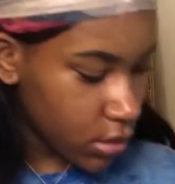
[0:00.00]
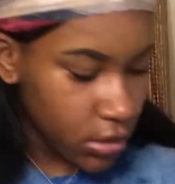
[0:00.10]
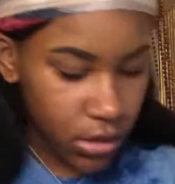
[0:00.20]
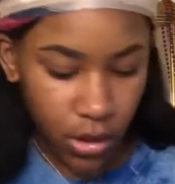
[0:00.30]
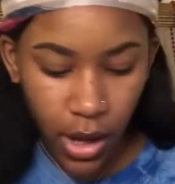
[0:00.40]

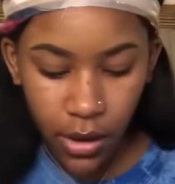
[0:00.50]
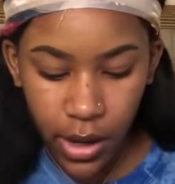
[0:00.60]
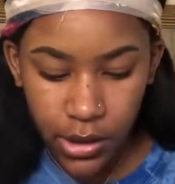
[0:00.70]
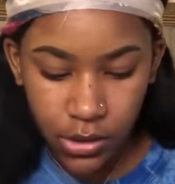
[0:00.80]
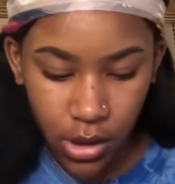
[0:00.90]
So how
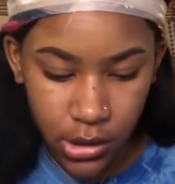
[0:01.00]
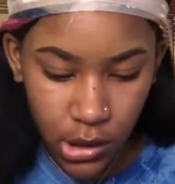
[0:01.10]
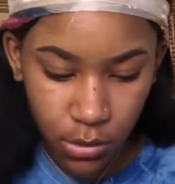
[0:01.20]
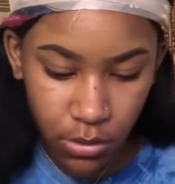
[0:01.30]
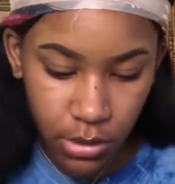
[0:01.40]
has y'all
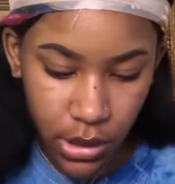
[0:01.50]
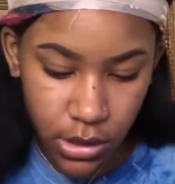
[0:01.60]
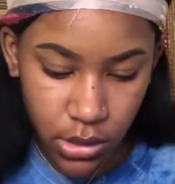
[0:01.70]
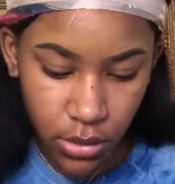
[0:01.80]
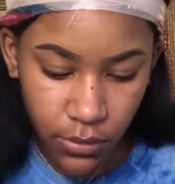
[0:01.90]
summer been
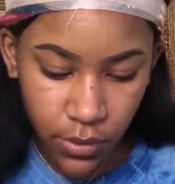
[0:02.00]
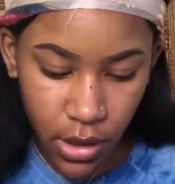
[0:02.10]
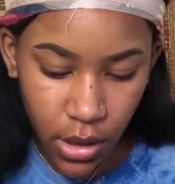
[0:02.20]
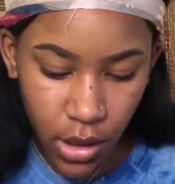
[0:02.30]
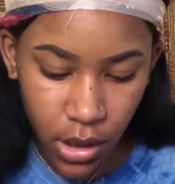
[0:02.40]
so
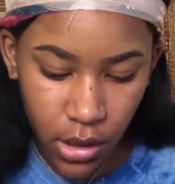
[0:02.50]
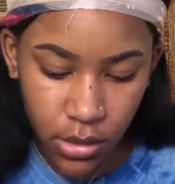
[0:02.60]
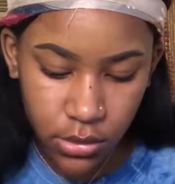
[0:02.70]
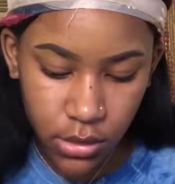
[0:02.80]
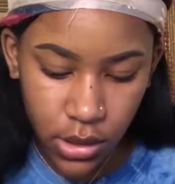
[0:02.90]
far?
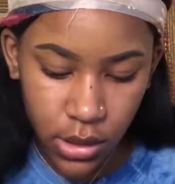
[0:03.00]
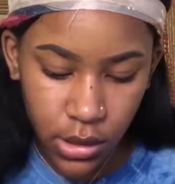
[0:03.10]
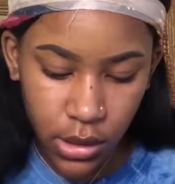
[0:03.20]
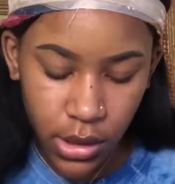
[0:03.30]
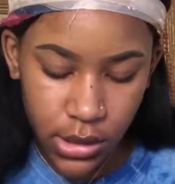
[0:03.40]

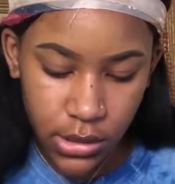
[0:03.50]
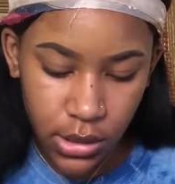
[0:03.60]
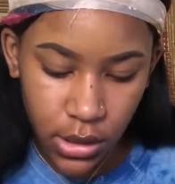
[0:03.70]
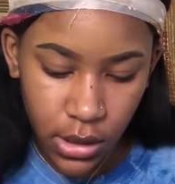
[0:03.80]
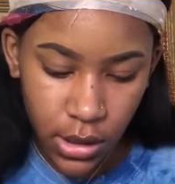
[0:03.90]
Cause
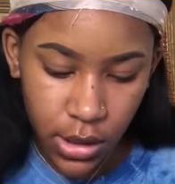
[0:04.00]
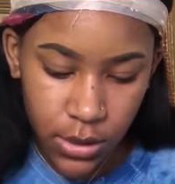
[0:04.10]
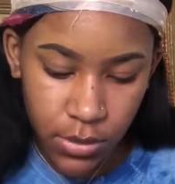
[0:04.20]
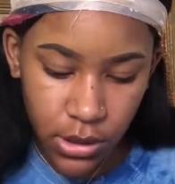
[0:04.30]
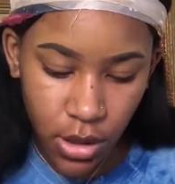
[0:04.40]
it's
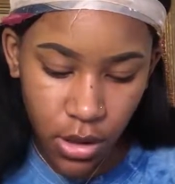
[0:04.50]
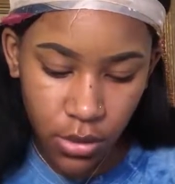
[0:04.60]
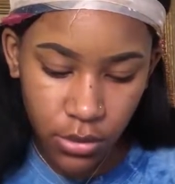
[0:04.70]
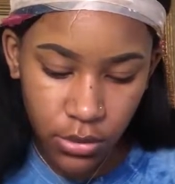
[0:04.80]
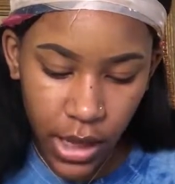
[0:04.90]
been
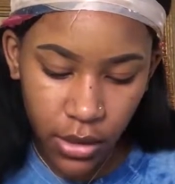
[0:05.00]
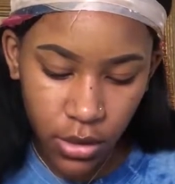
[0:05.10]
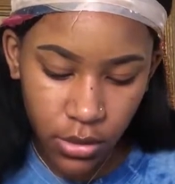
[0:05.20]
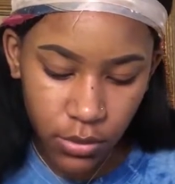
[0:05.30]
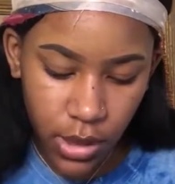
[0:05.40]
cold. Not
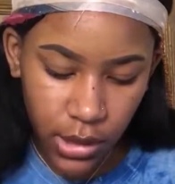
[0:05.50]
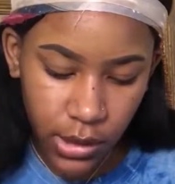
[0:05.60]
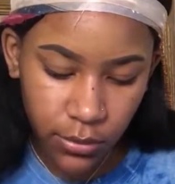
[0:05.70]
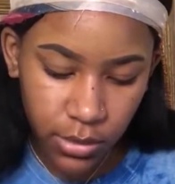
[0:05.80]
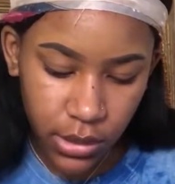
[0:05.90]
cold where I
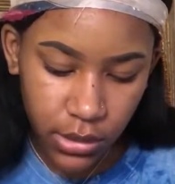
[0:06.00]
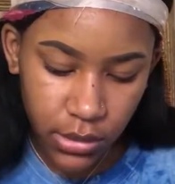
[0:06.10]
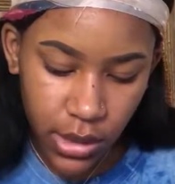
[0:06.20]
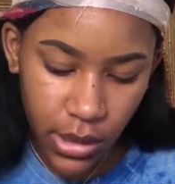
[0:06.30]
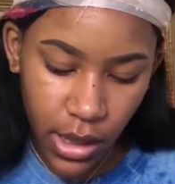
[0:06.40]
live, but
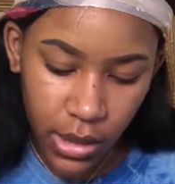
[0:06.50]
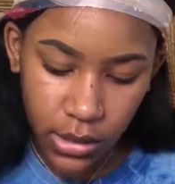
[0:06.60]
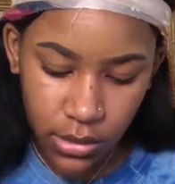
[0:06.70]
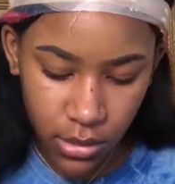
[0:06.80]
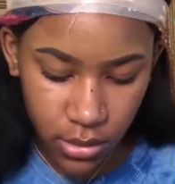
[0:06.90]
not hot
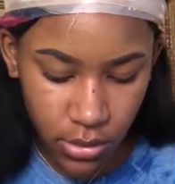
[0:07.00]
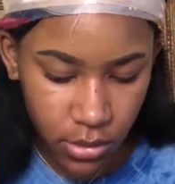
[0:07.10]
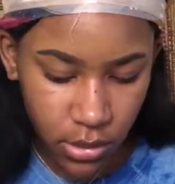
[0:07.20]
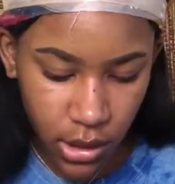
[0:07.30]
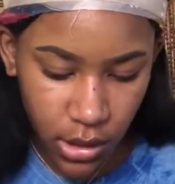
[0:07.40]
either.
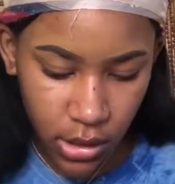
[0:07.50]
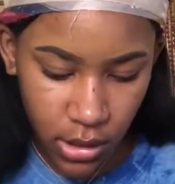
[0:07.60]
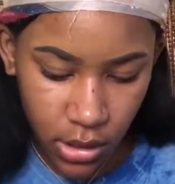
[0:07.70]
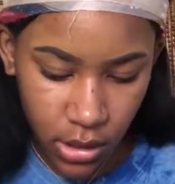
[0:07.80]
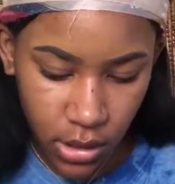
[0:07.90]

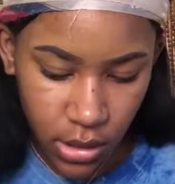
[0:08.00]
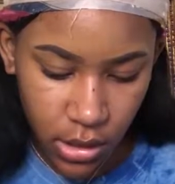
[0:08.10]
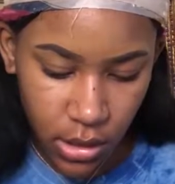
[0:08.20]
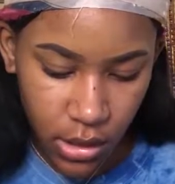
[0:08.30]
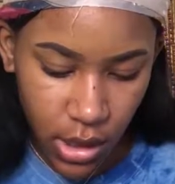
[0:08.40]
Like,
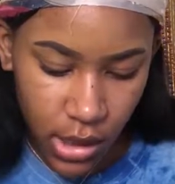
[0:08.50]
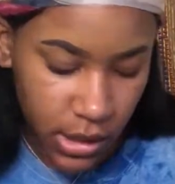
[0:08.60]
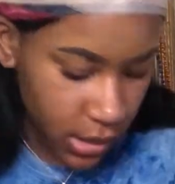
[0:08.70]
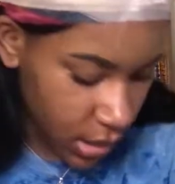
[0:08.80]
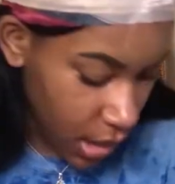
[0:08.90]
I need the